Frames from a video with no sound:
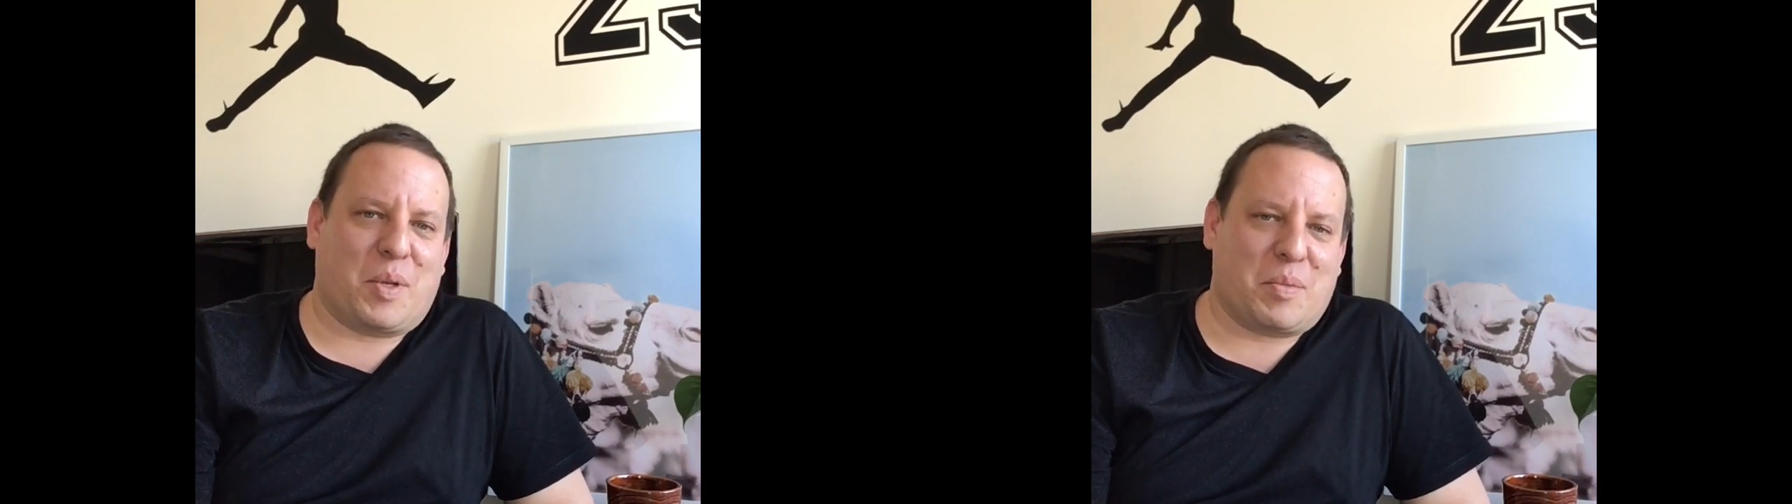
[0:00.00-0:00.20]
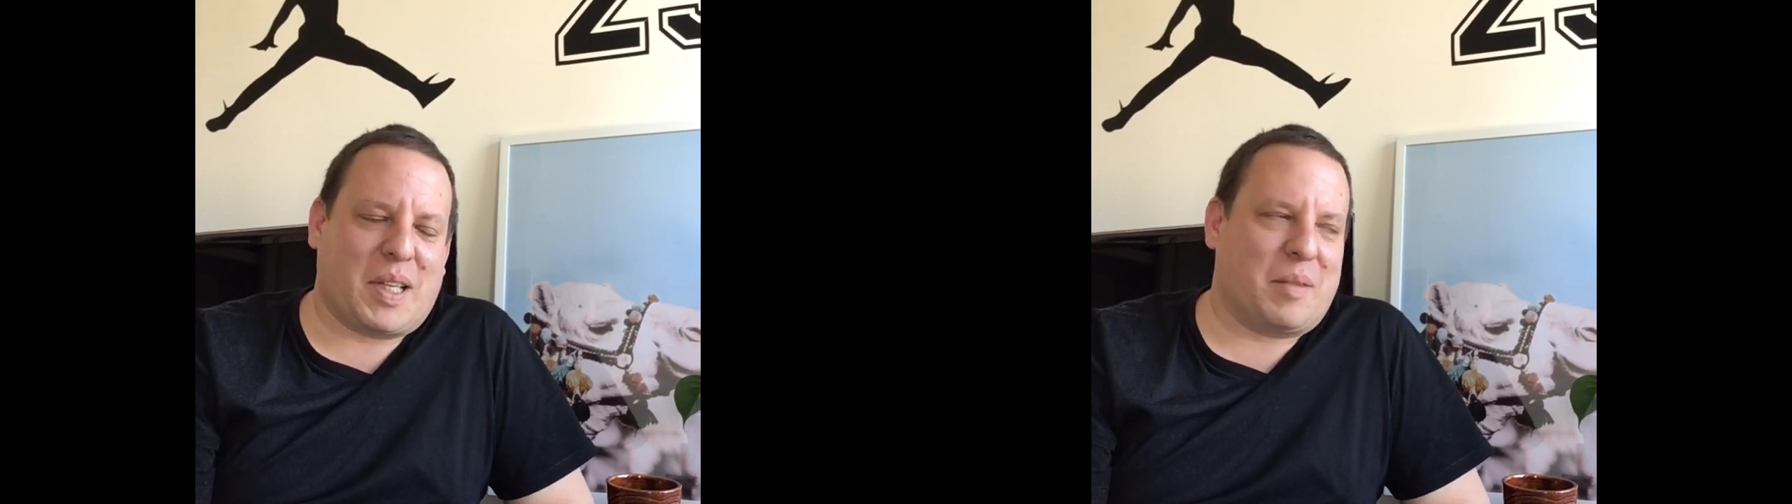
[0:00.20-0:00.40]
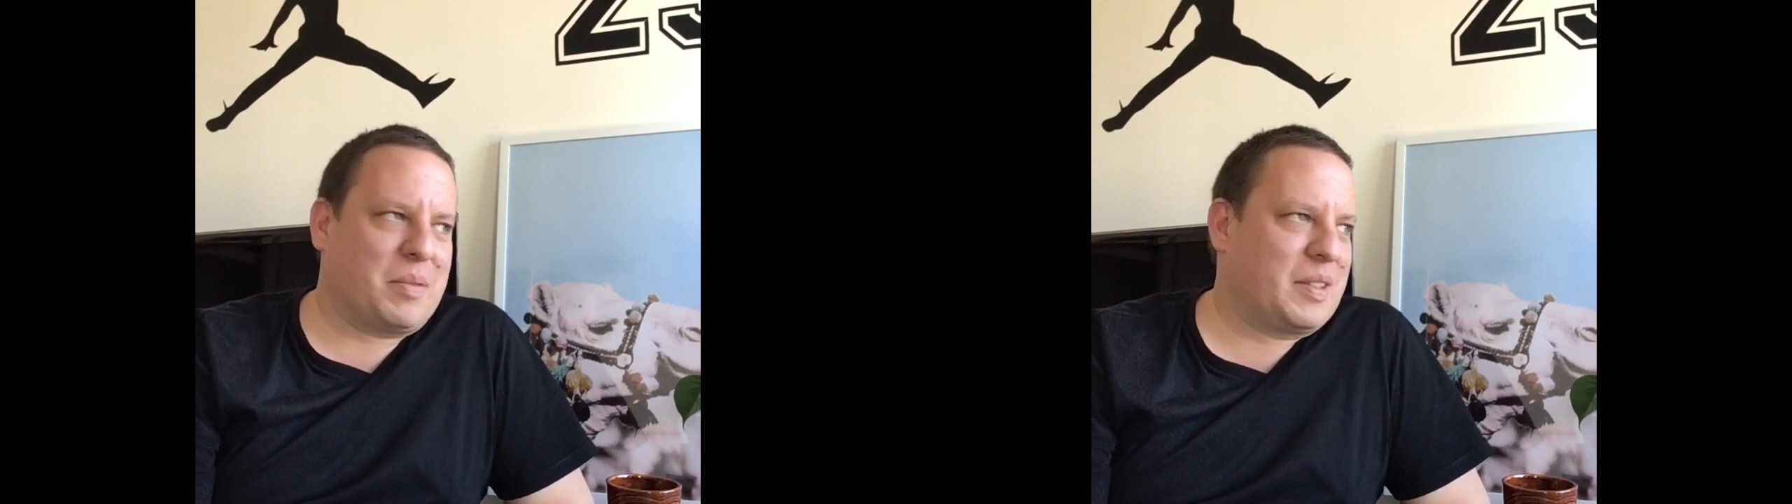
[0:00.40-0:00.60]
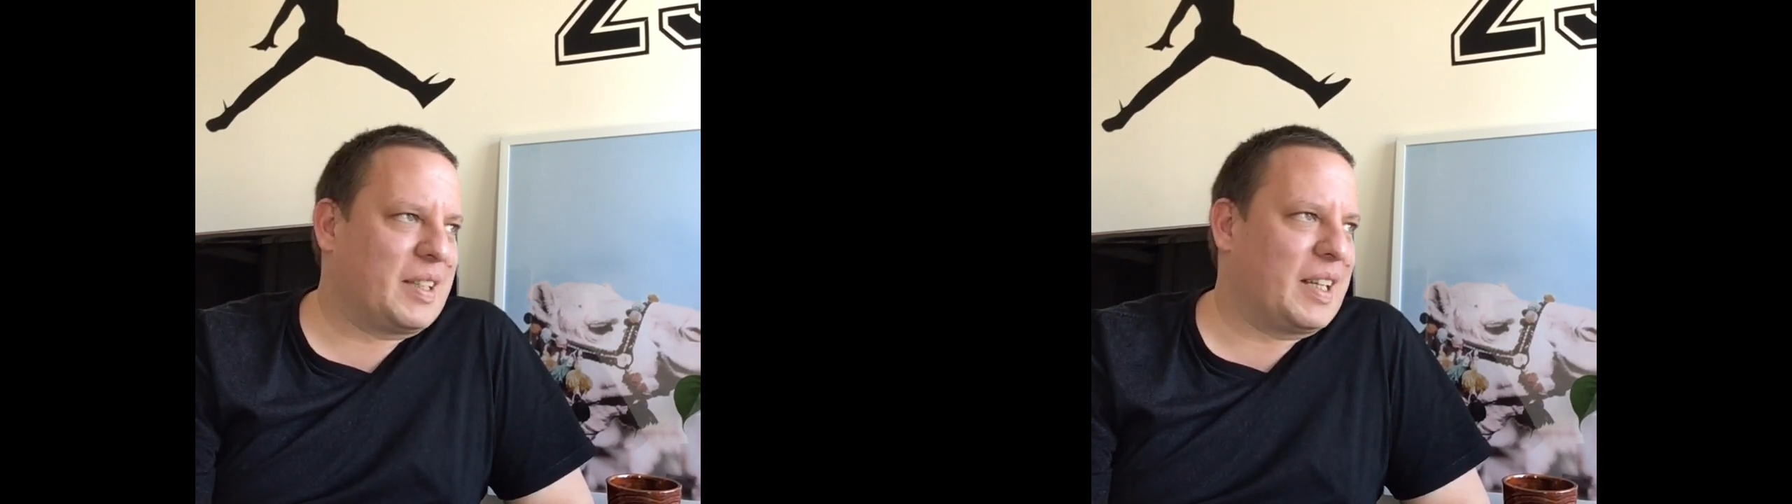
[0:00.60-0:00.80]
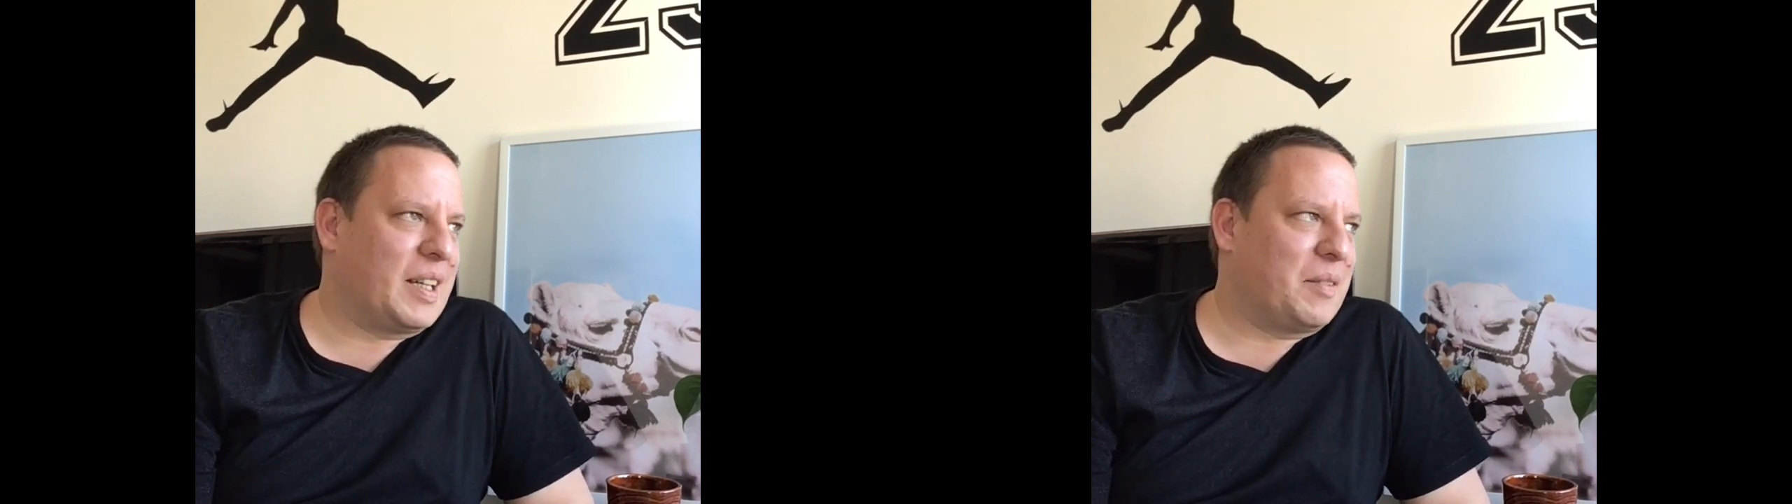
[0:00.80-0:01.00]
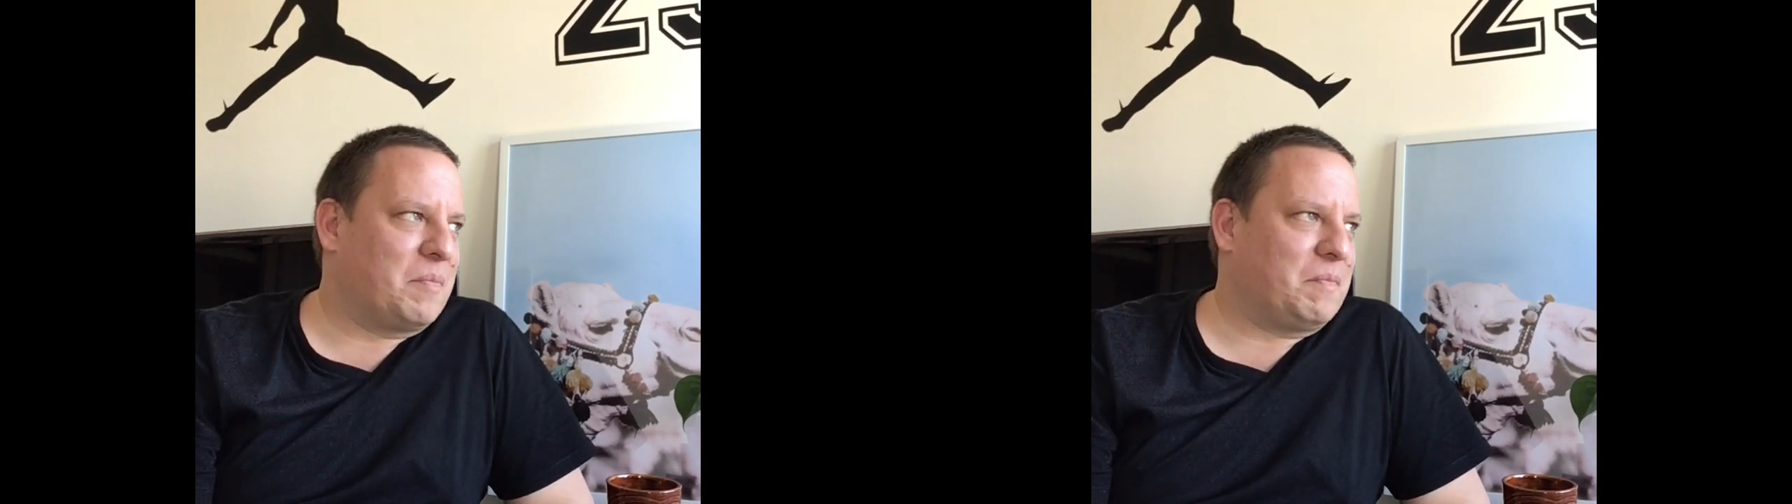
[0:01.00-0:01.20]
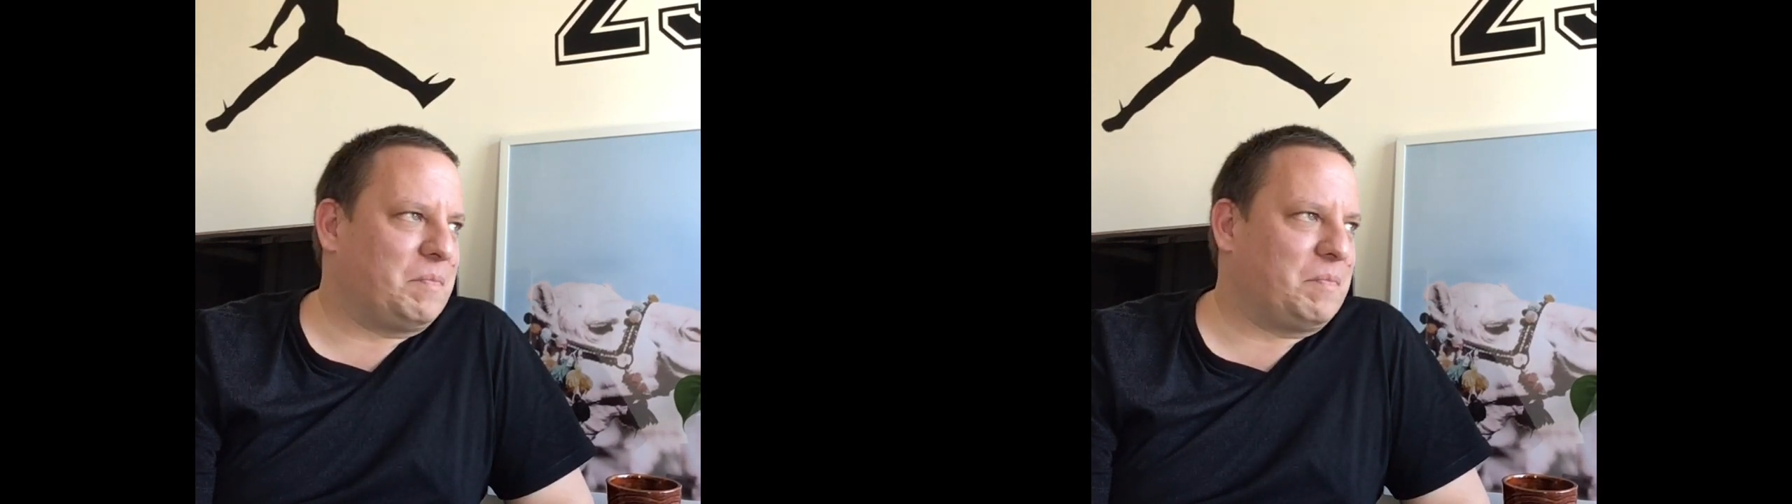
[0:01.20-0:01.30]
popped up. Um,